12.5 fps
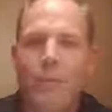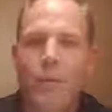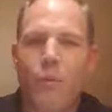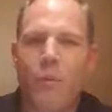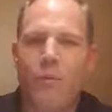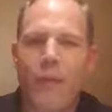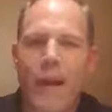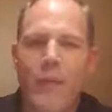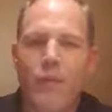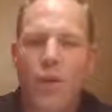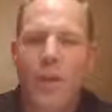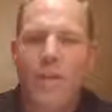But what
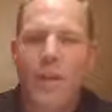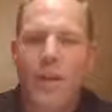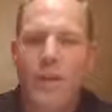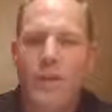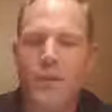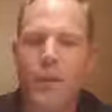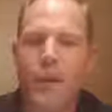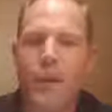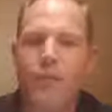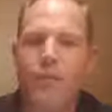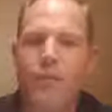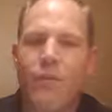Pat taught me in his
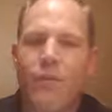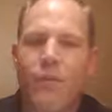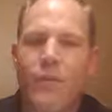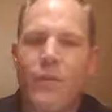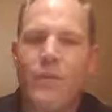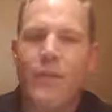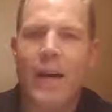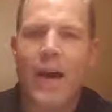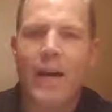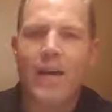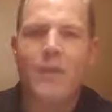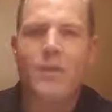life was
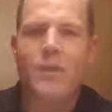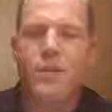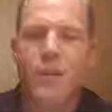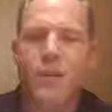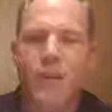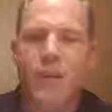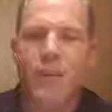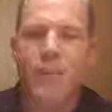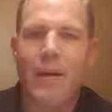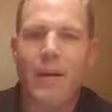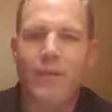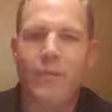not necessarily
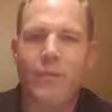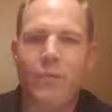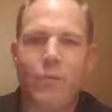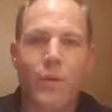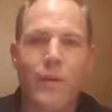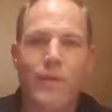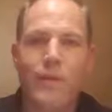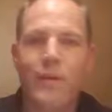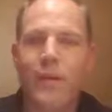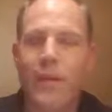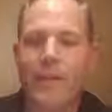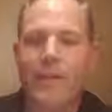about what he
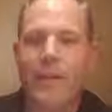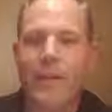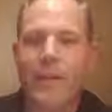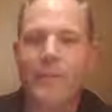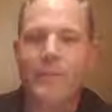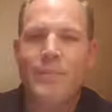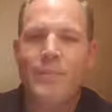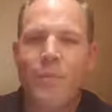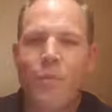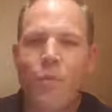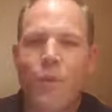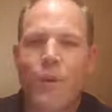said.
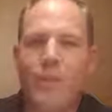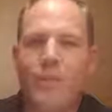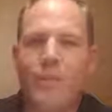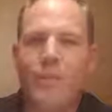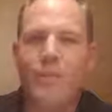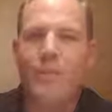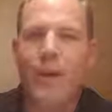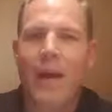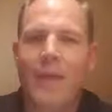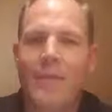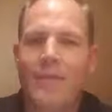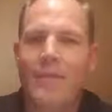What
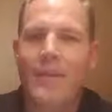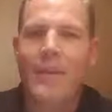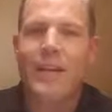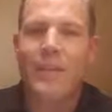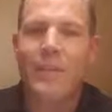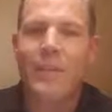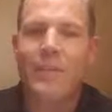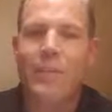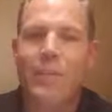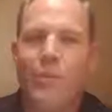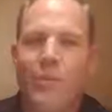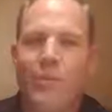Pat did
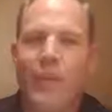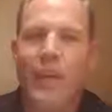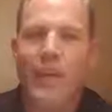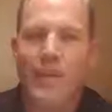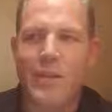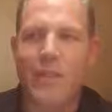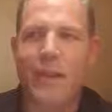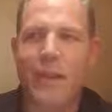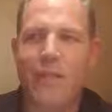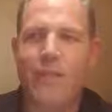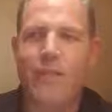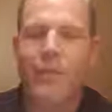in his
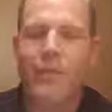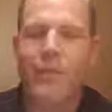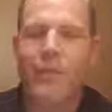life